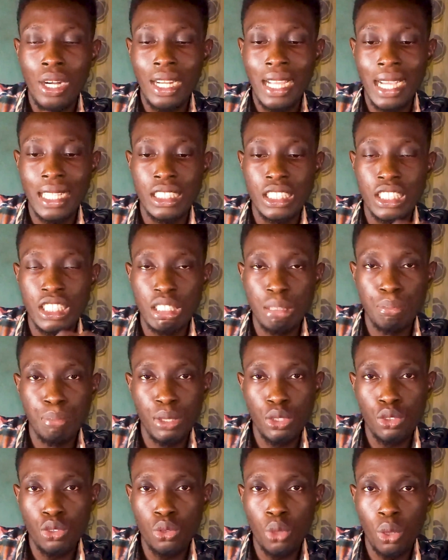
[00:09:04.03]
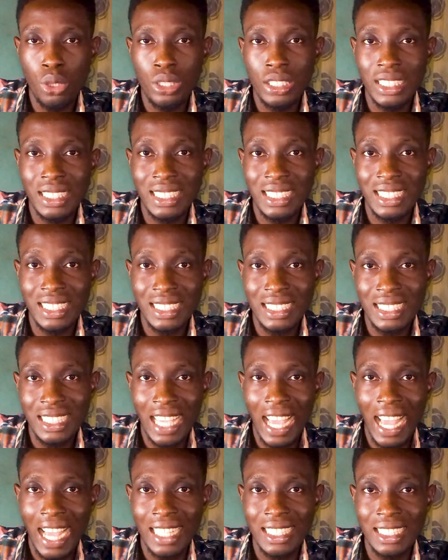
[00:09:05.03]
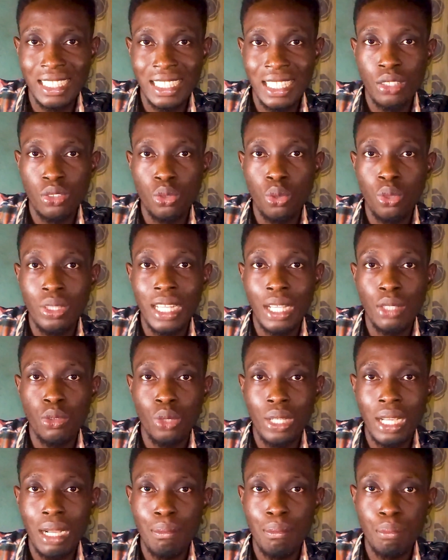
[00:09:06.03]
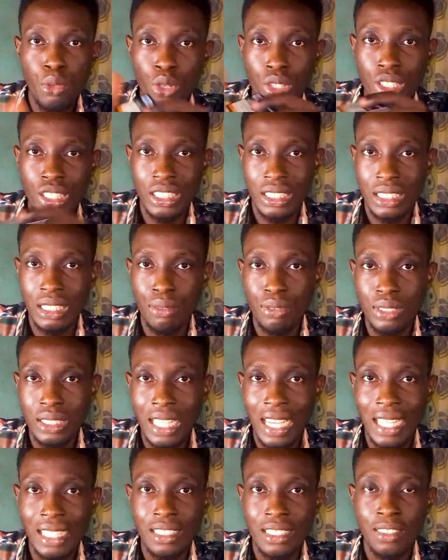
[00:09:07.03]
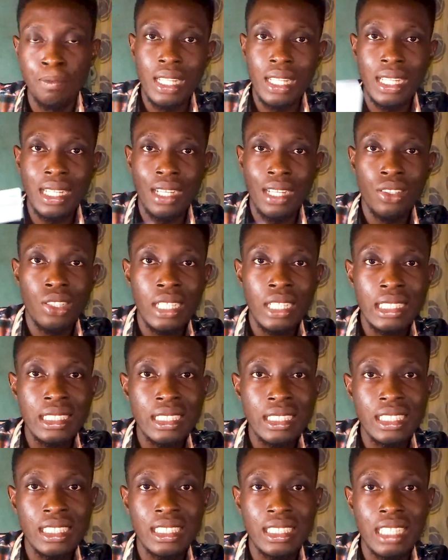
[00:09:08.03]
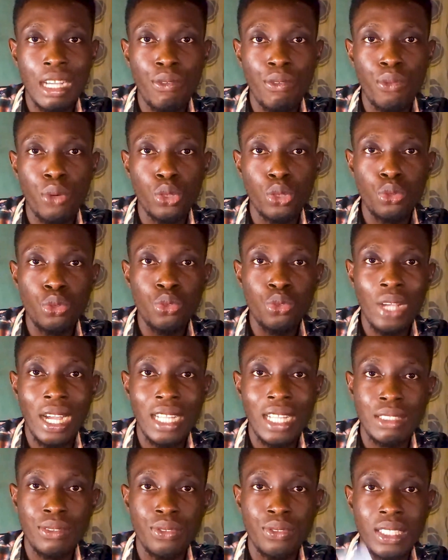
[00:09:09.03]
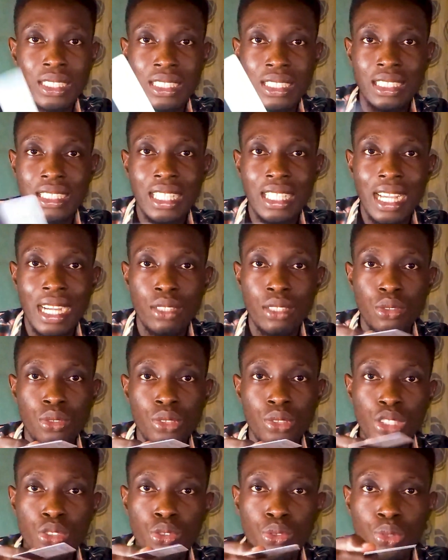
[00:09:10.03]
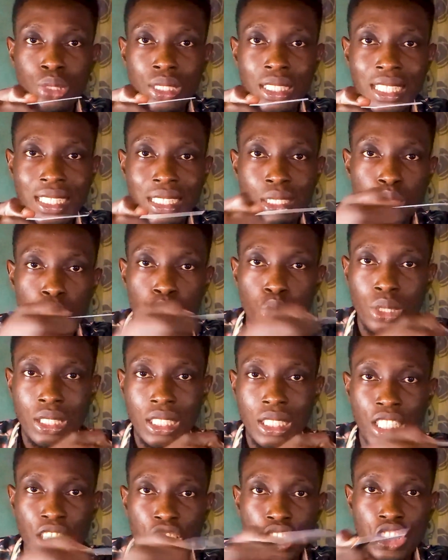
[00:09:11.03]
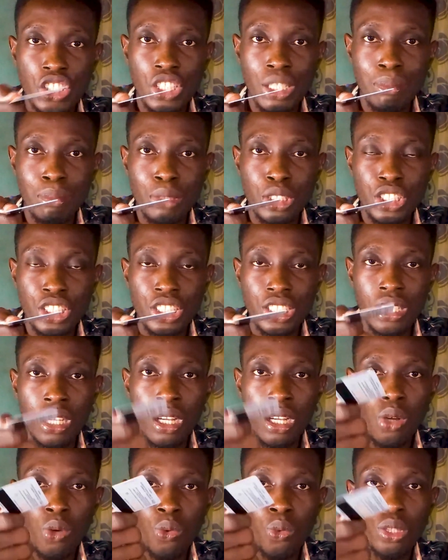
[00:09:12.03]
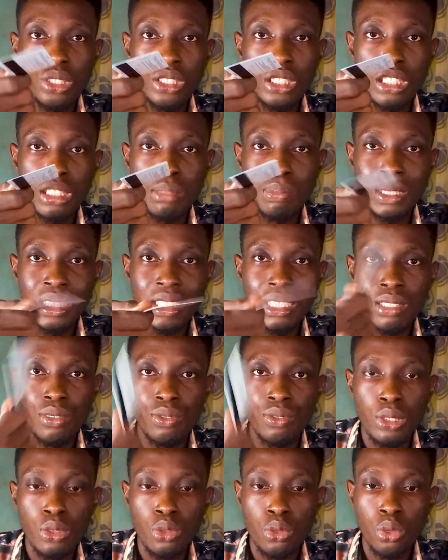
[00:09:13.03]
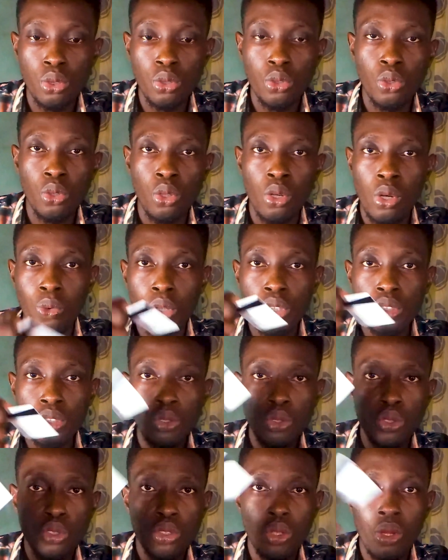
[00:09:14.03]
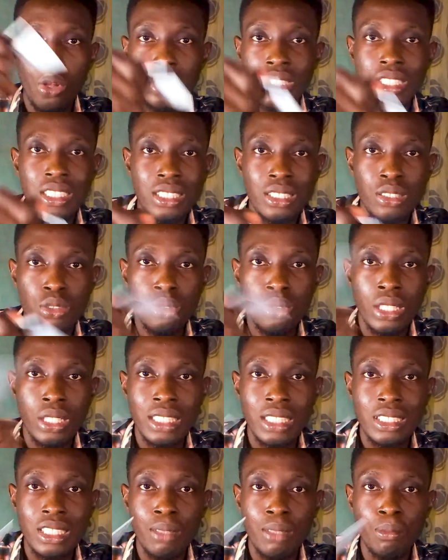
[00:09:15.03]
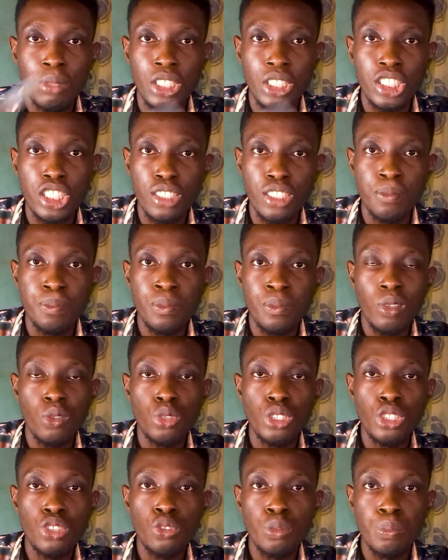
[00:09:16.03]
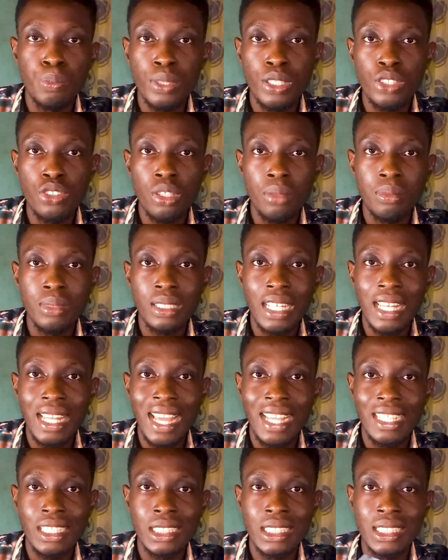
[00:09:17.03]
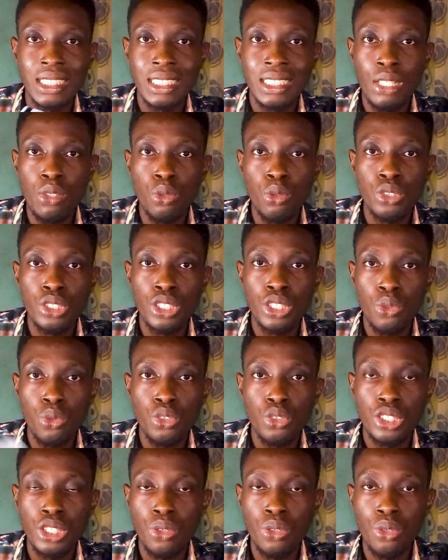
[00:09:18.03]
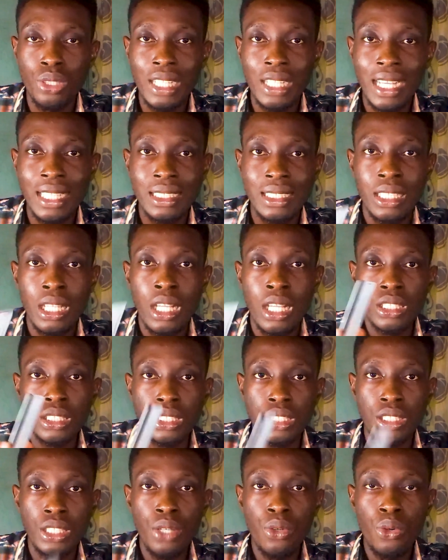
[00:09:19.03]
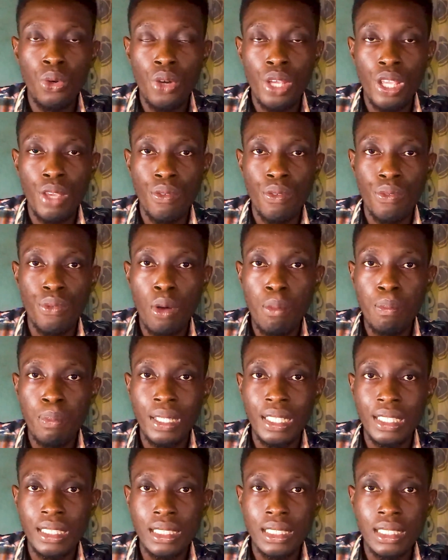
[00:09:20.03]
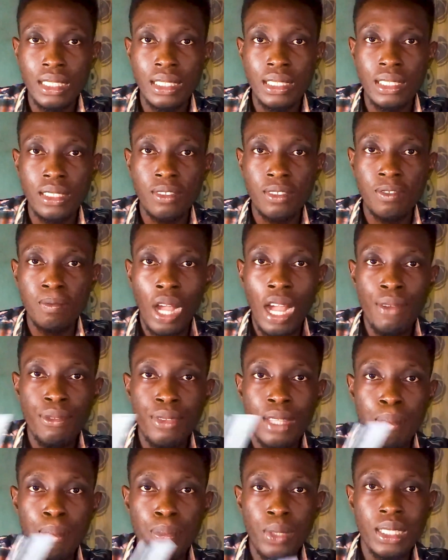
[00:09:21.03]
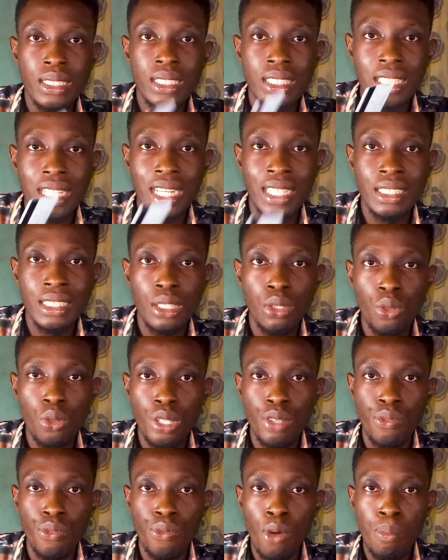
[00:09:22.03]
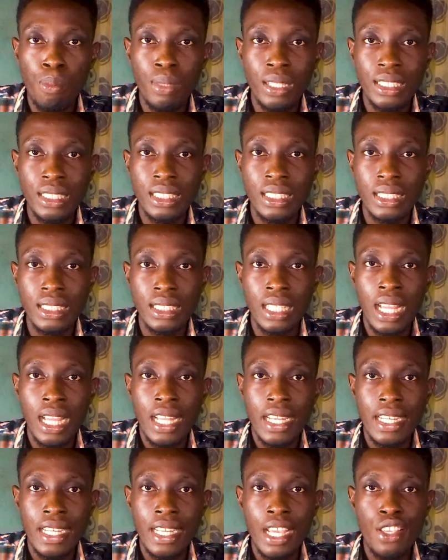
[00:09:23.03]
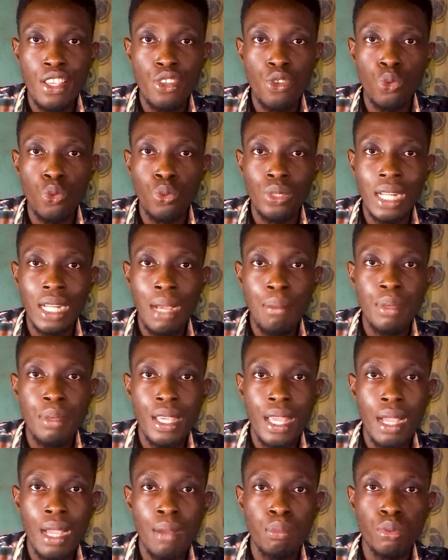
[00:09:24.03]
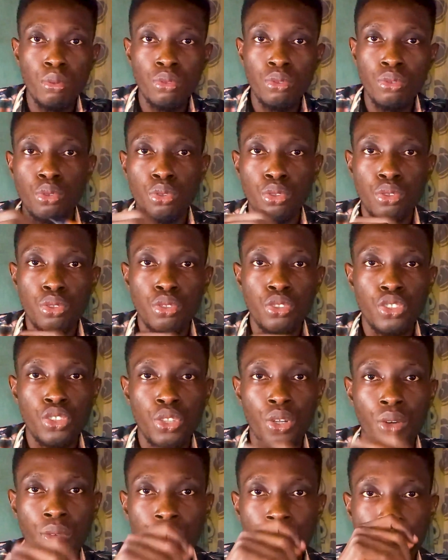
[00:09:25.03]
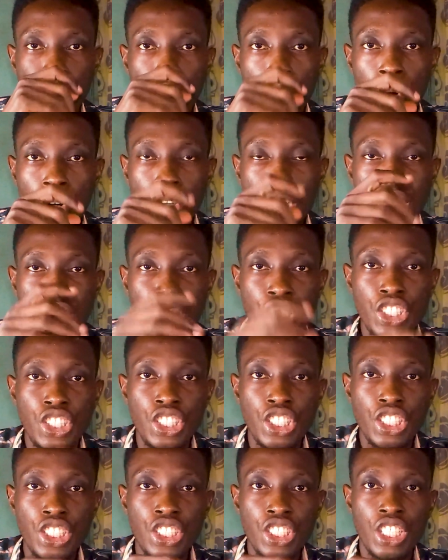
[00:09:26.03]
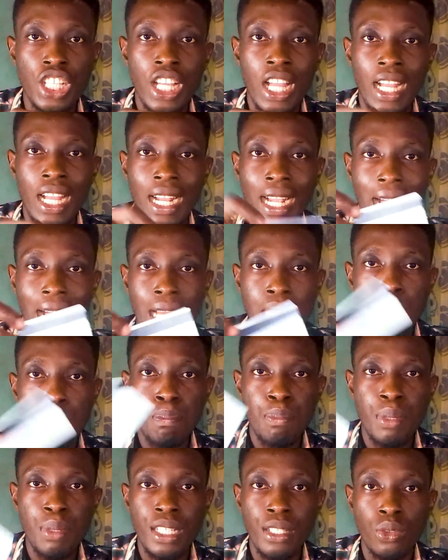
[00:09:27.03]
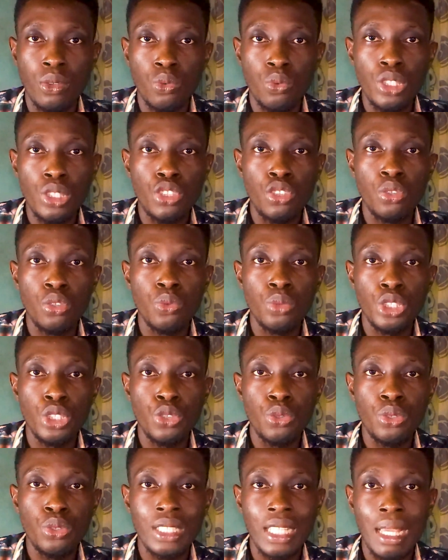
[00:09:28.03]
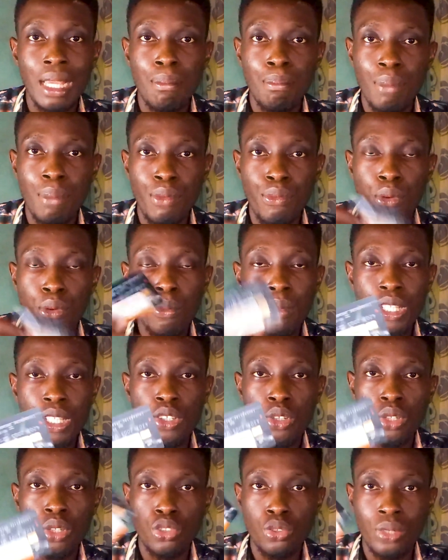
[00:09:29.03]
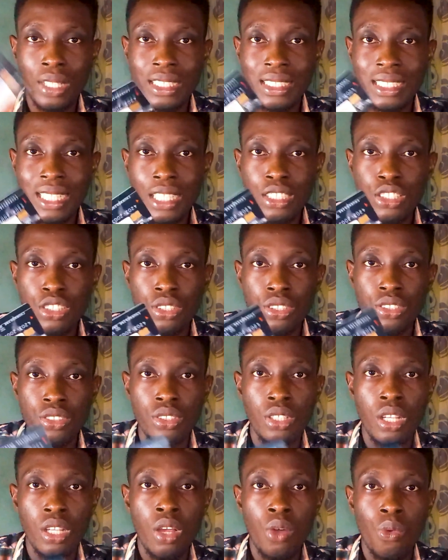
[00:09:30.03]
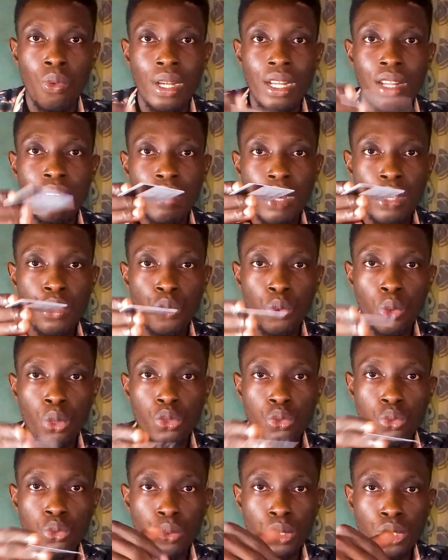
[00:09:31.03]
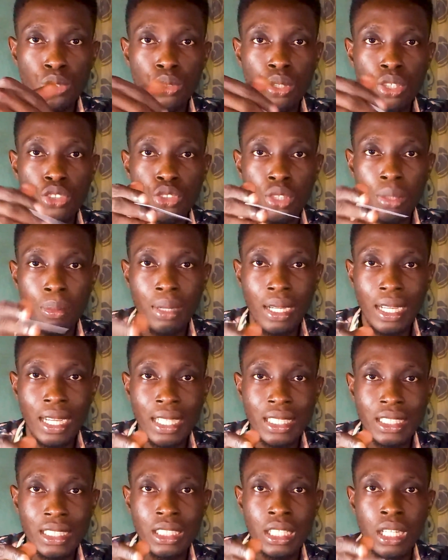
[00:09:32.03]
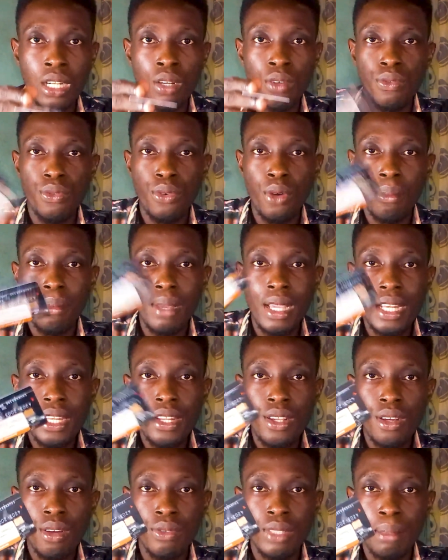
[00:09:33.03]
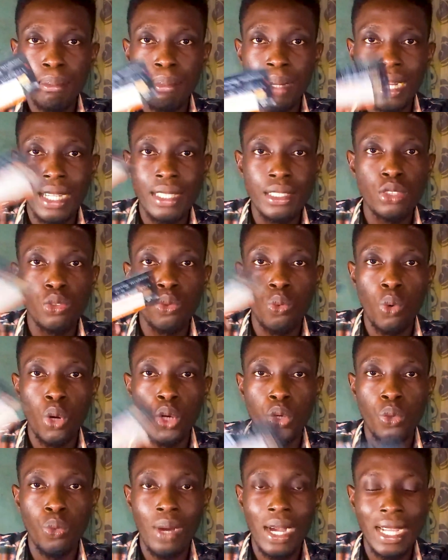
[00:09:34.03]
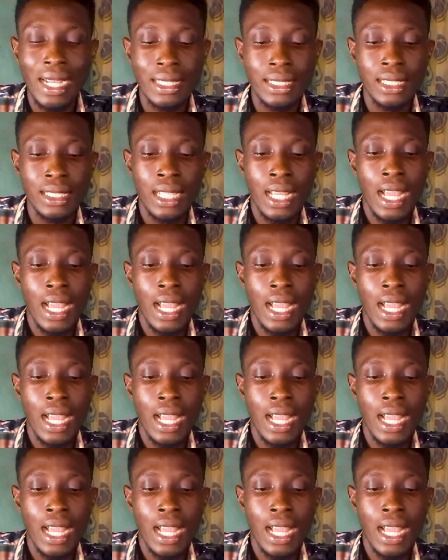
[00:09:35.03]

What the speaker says: cash is being stored in this card, so that you can be on the safe side. Then another thing is that for you to activate this card, you need to take it to the ATM machine once it's being given to you. Once you slot it into the ATM machine, you need to press something like 000. That's 0 in 4 places. After pressing that 0 in 4 places, then you will now be able to choose your 4-digit card PIN, which you will use in performing your transactions whenever you want to withdraw some cash from any of the banks worldwide.